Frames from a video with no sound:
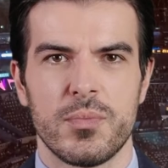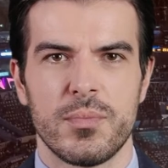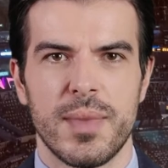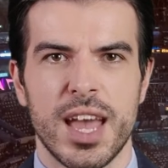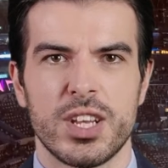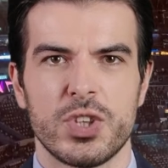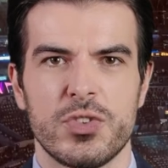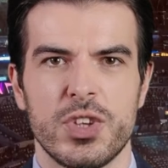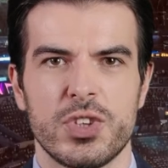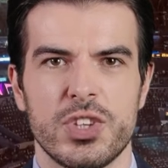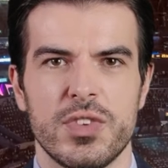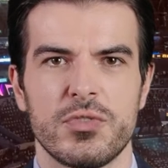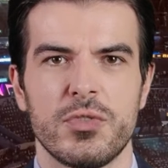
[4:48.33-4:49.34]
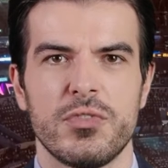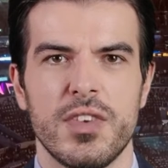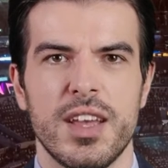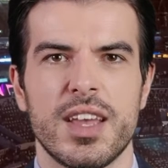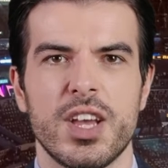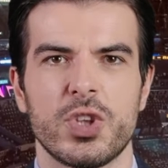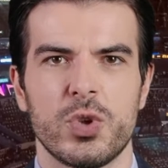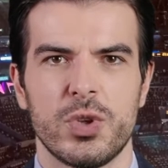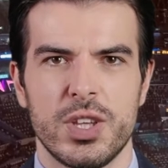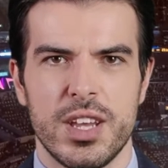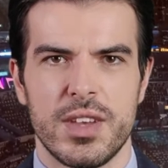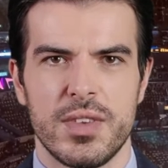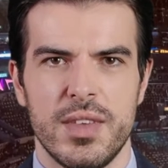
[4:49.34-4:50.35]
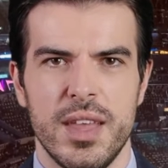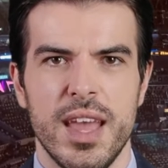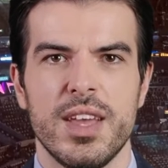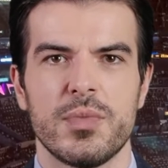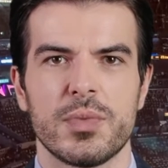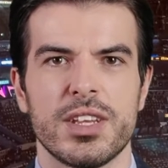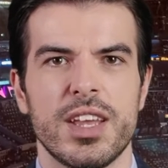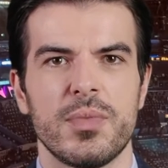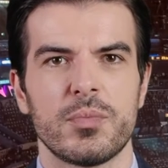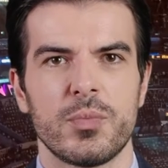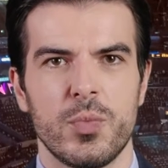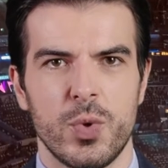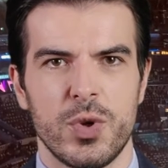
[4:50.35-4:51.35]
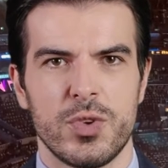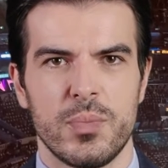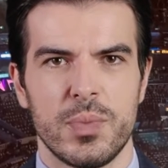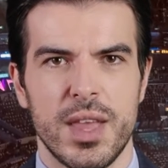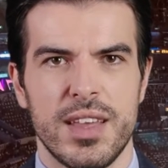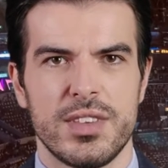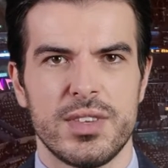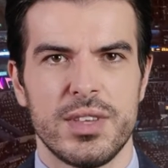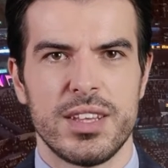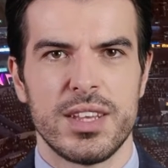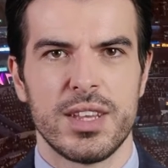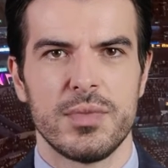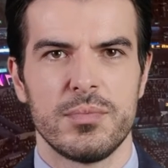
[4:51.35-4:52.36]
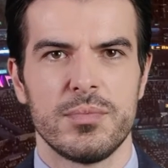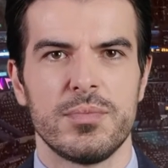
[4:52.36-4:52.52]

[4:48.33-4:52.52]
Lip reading: match fixing for financial gain has become more of a possibility.